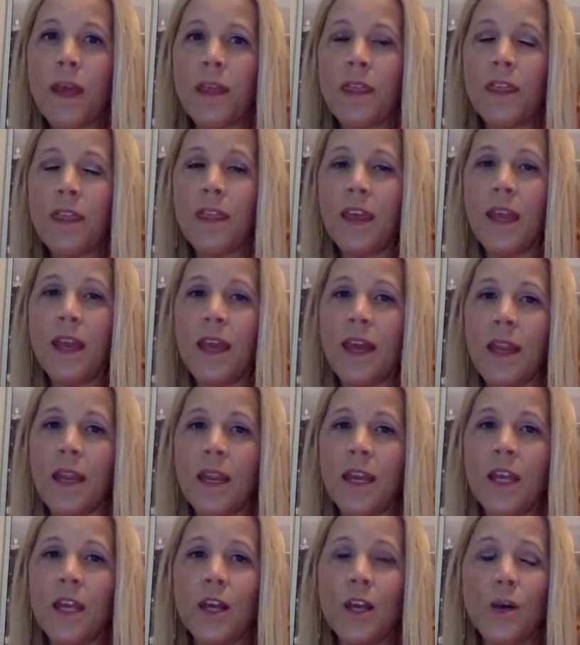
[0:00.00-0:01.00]

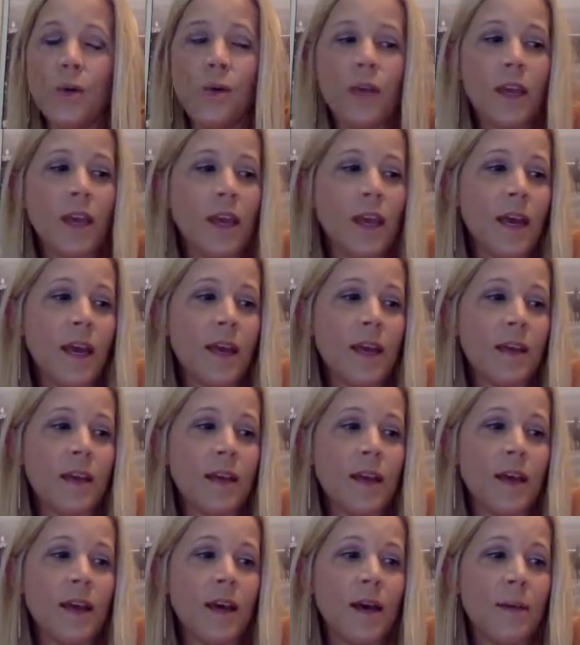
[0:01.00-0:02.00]
then you can get
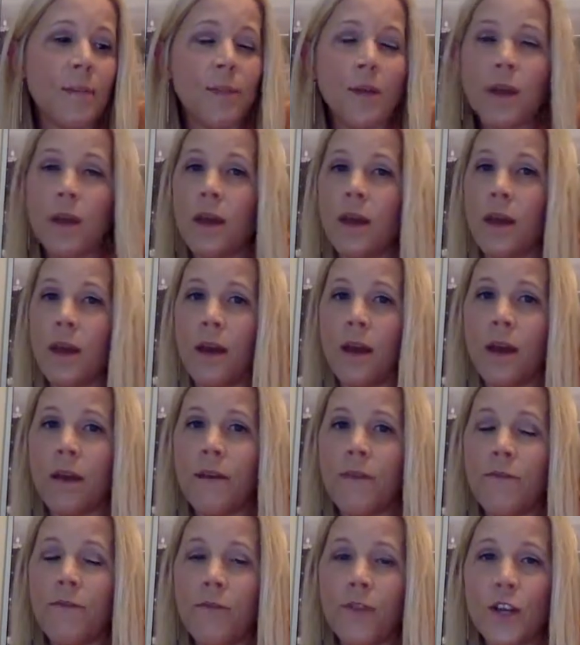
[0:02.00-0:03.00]

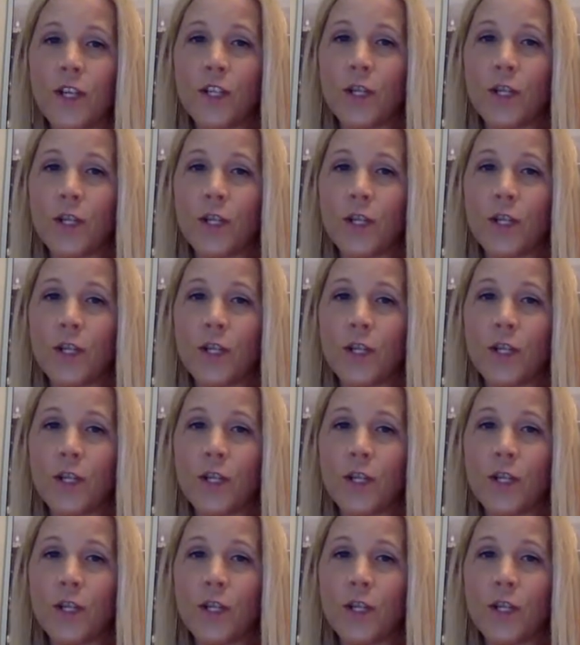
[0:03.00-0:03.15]
free